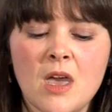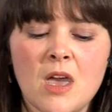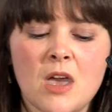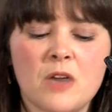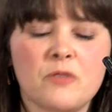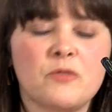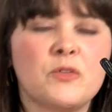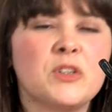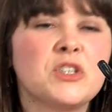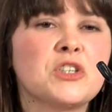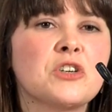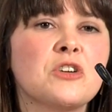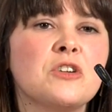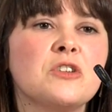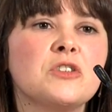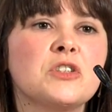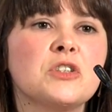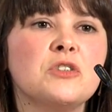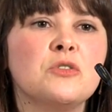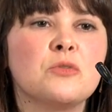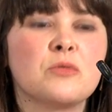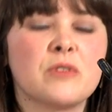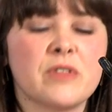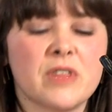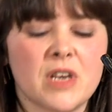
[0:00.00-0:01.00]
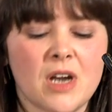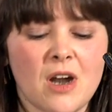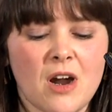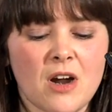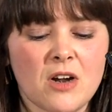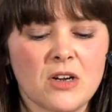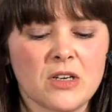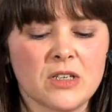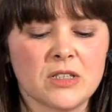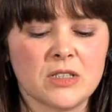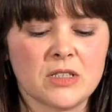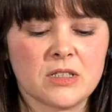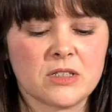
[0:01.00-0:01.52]
If we turn to Northern
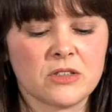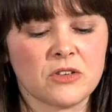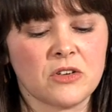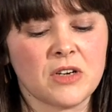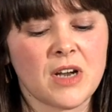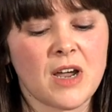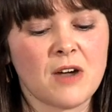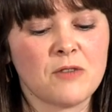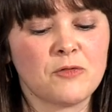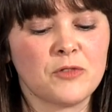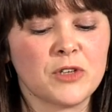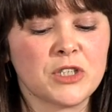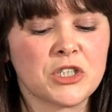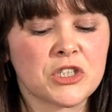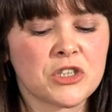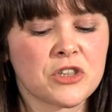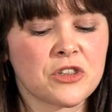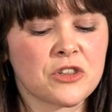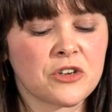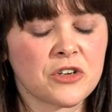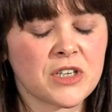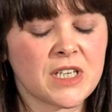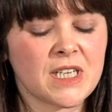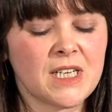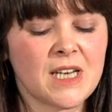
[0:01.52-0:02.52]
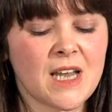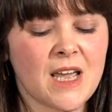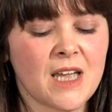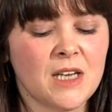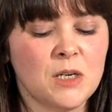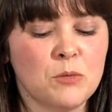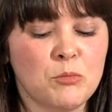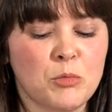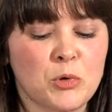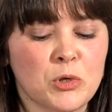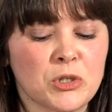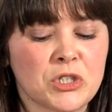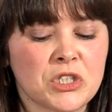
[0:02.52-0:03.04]
Ireland, on average 39
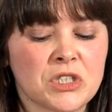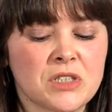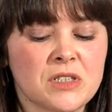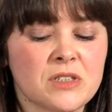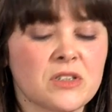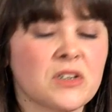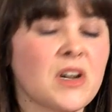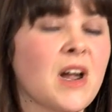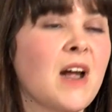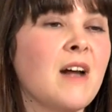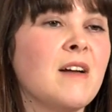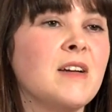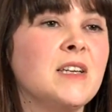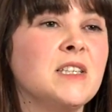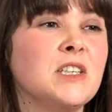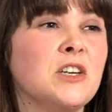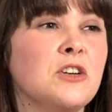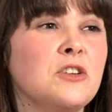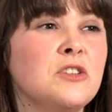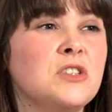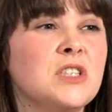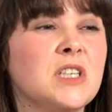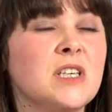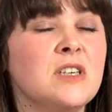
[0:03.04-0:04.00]
abortions are carried out